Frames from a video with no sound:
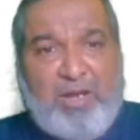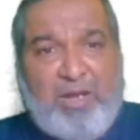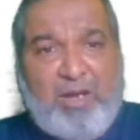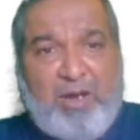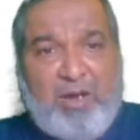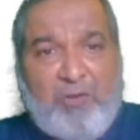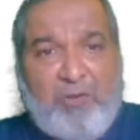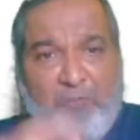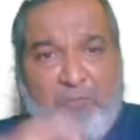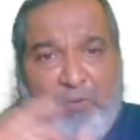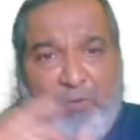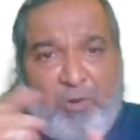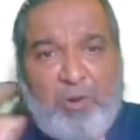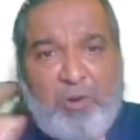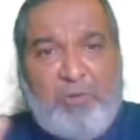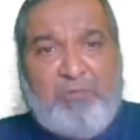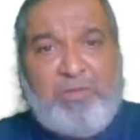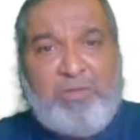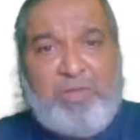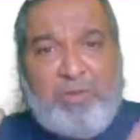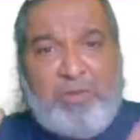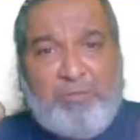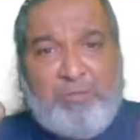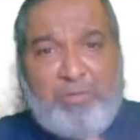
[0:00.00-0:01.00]
a fold
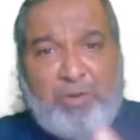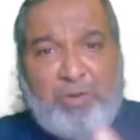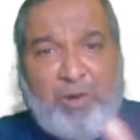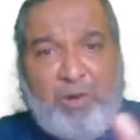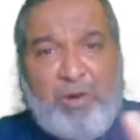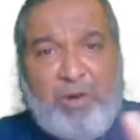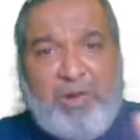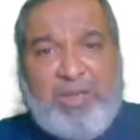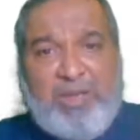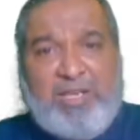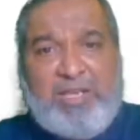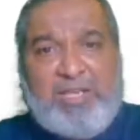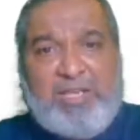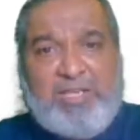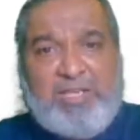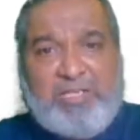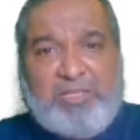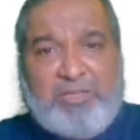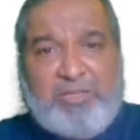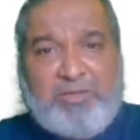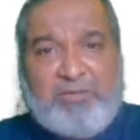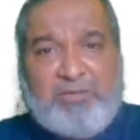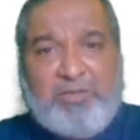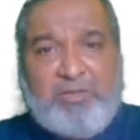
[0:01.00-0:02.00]
with a broad hinge
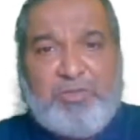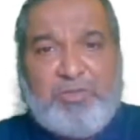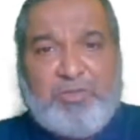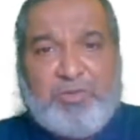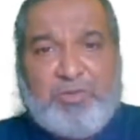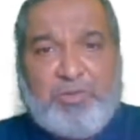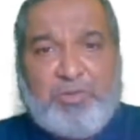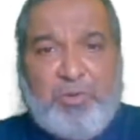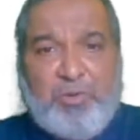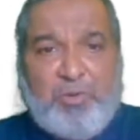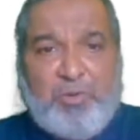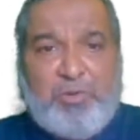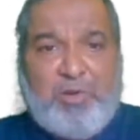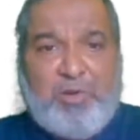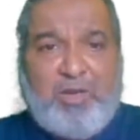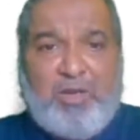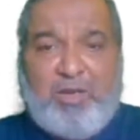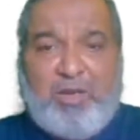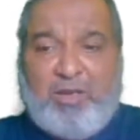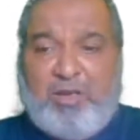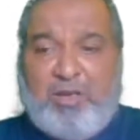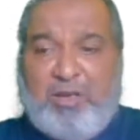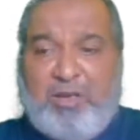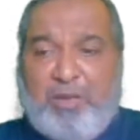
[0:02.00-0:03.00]
zone
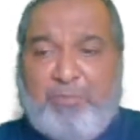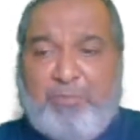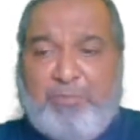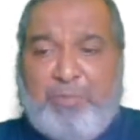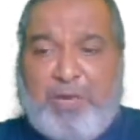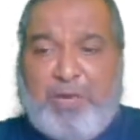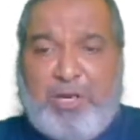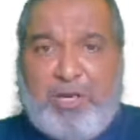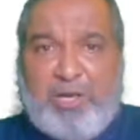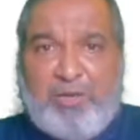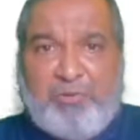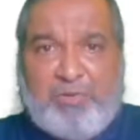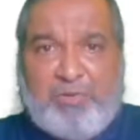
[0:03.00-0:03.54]
compared to